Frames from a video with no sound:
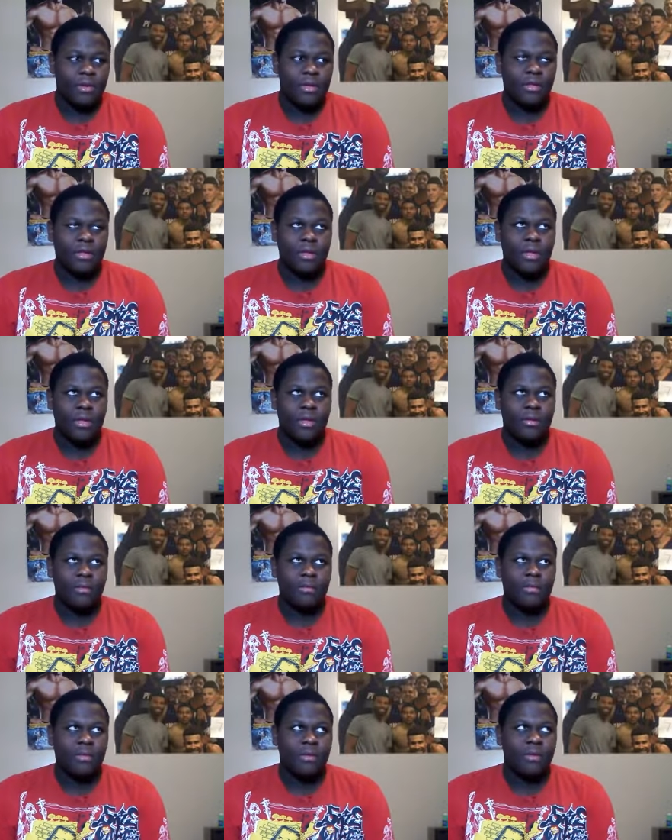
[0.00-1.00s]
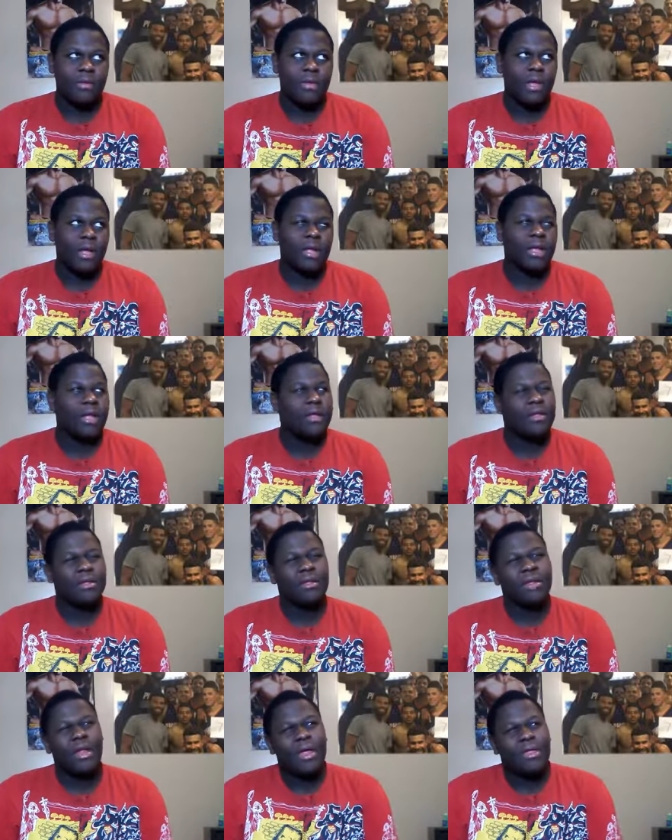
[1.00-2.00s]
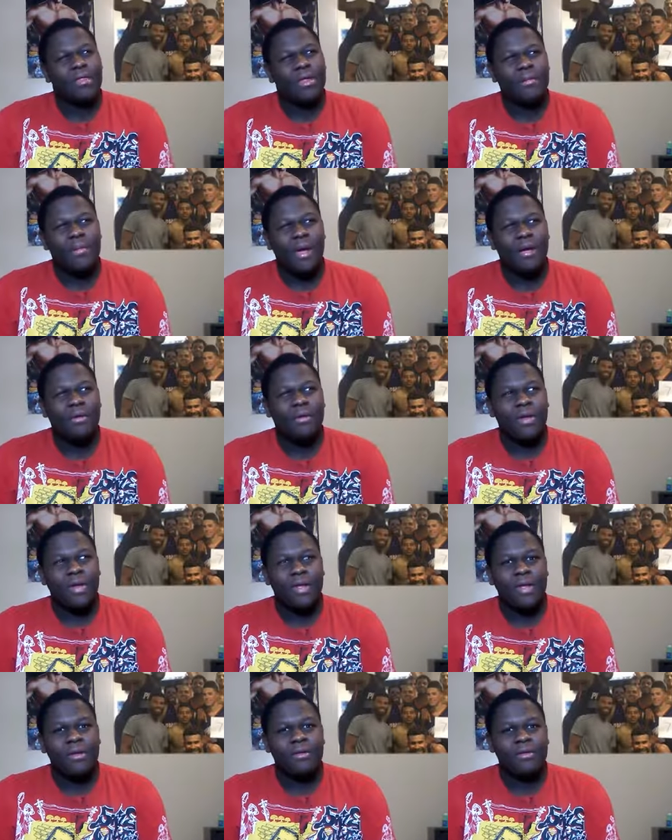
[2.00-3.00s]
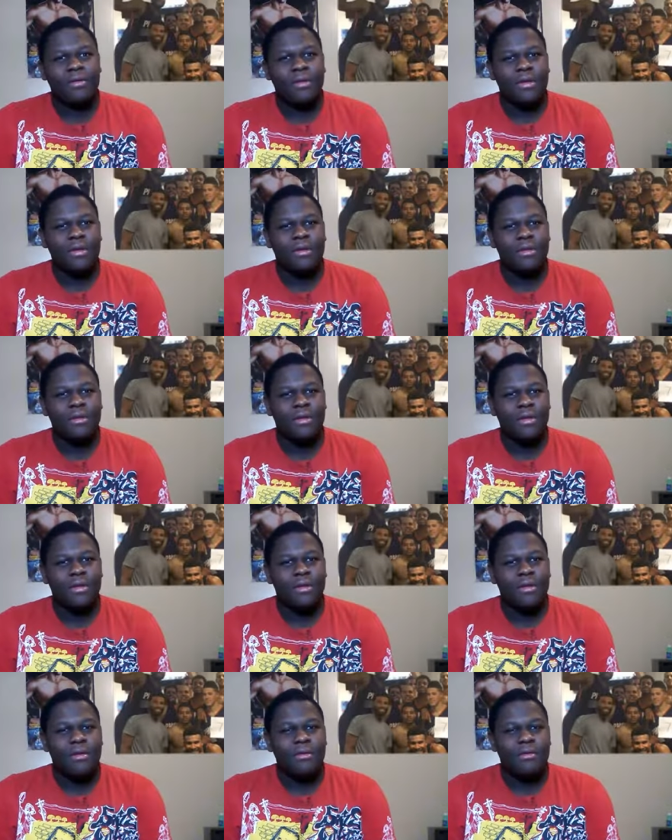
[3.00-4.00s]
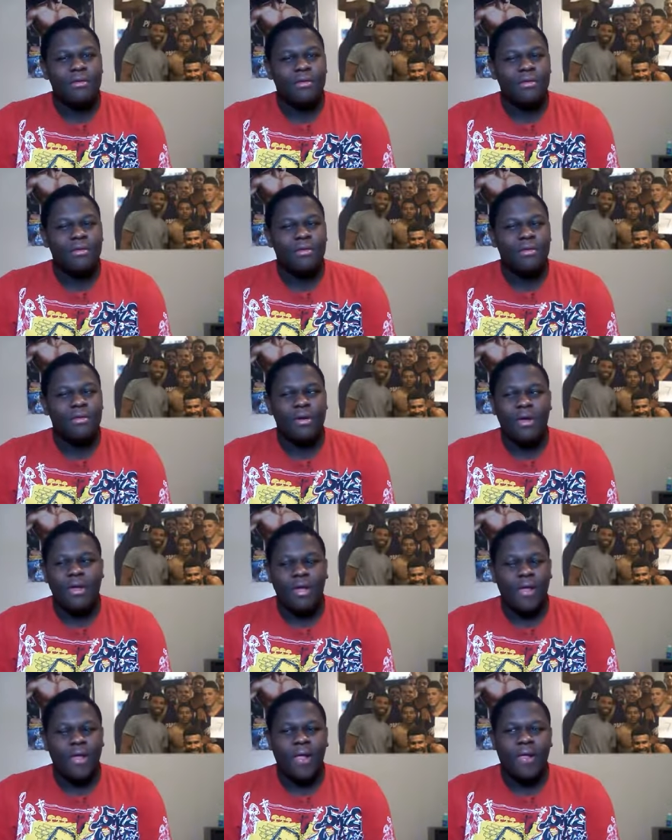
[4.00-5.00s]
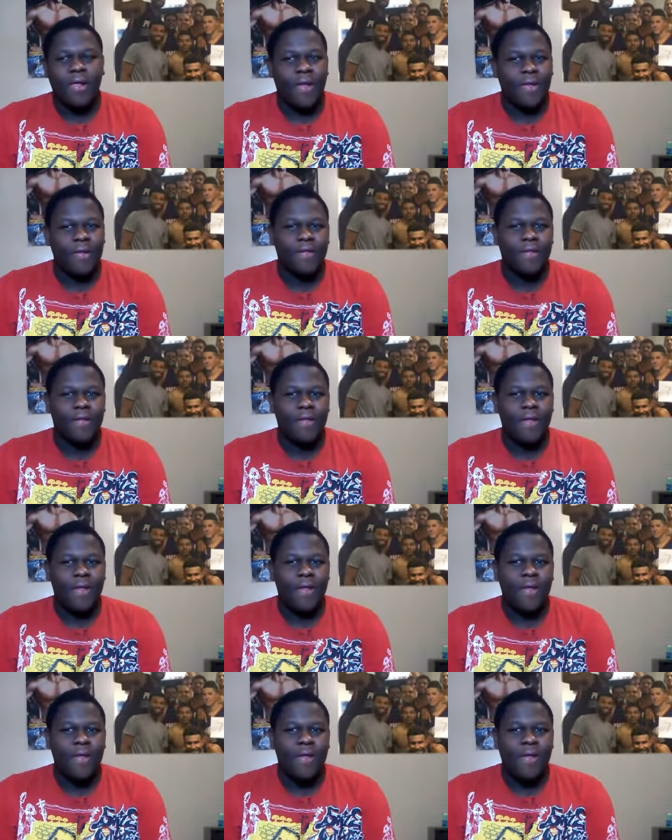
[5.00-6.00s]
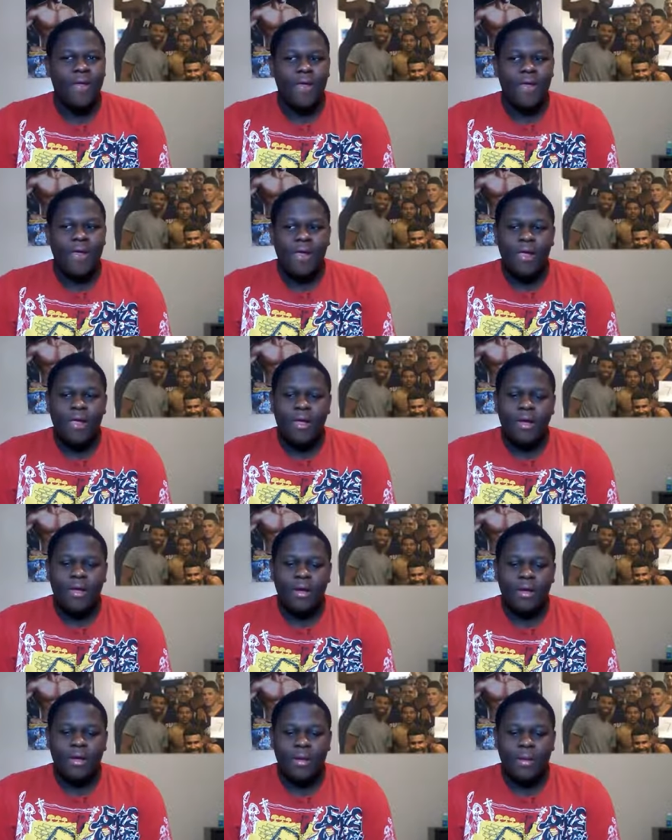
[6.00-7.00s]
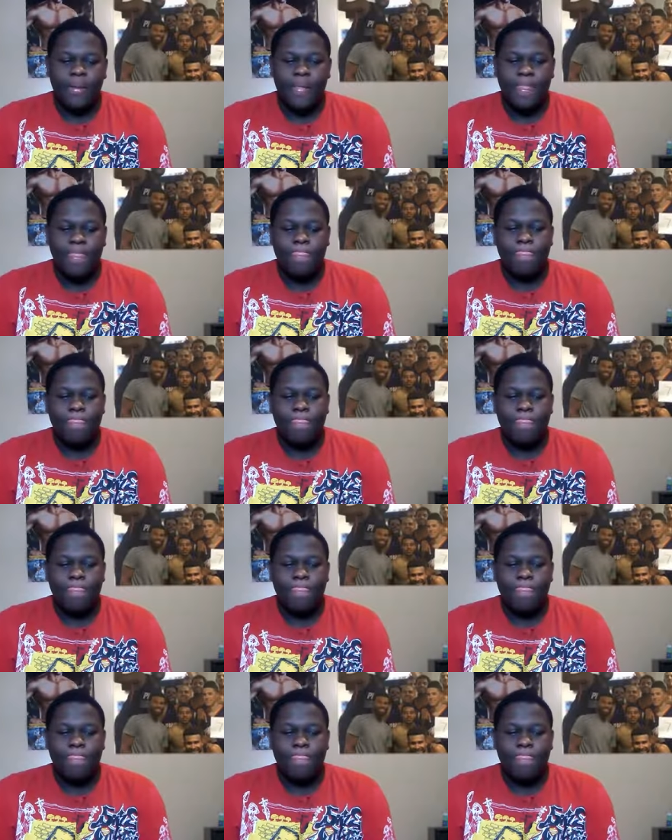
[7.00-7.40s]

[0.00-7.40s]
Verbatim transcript: Let's see. Can I say Michael Kidd-Gilchrist? Or no, I can't say that.